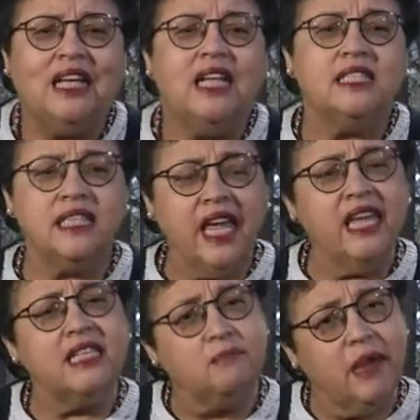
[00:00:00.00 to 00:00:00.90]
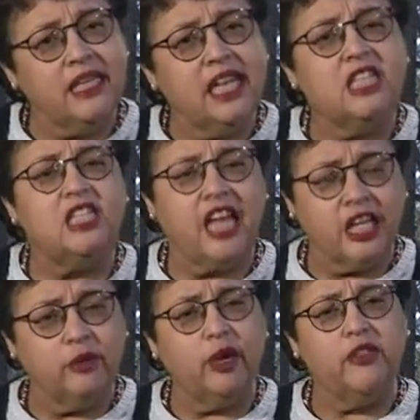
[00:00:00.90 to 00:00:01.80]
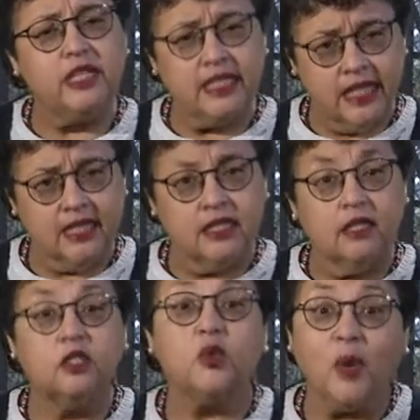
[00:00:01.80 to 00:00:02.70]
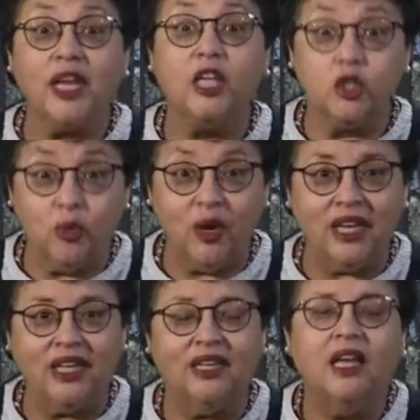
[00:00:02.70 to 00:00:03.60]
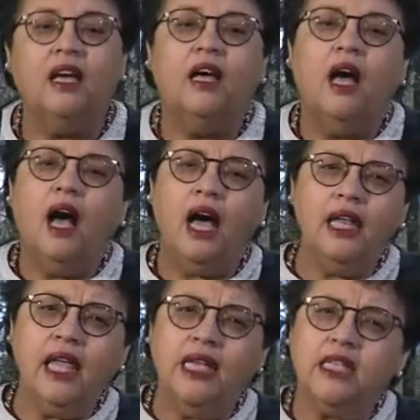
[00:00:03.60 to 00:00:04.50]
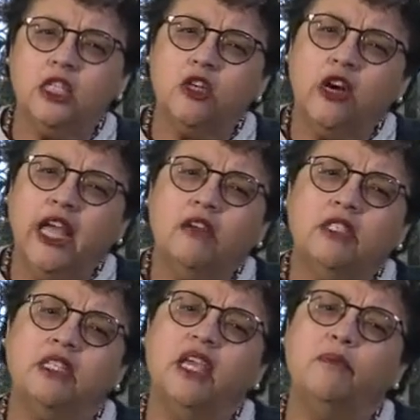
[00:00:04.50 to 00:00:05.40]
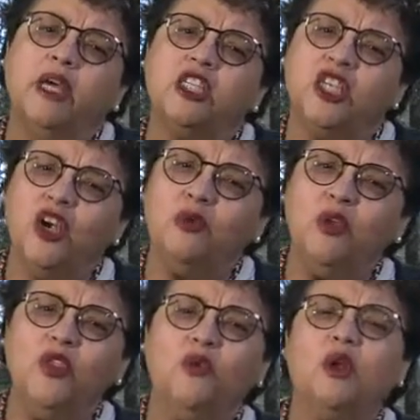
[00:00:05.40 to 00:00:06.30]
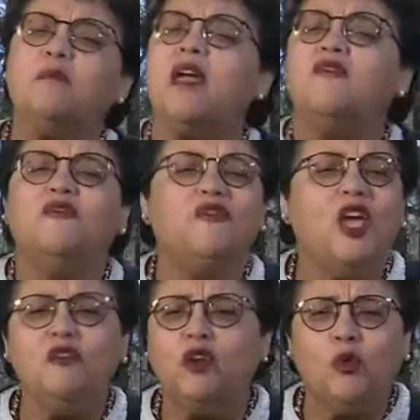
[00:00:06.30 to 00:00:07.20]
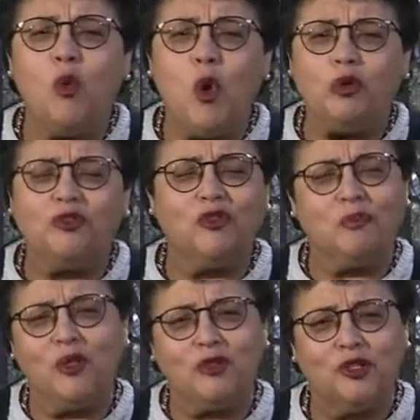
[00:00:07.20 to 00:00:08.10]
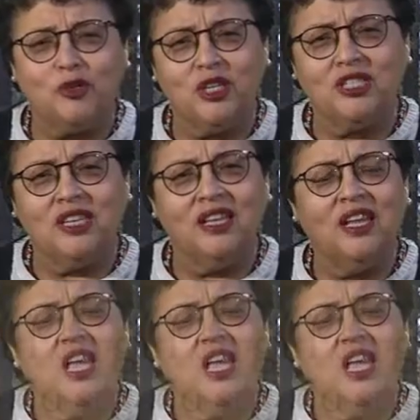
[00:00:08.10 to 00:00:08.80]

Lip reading: Today is Monday, January the 6th, 2020. I'd like to start out today by sharing with you one of my favorite quotes from Mother Teresa.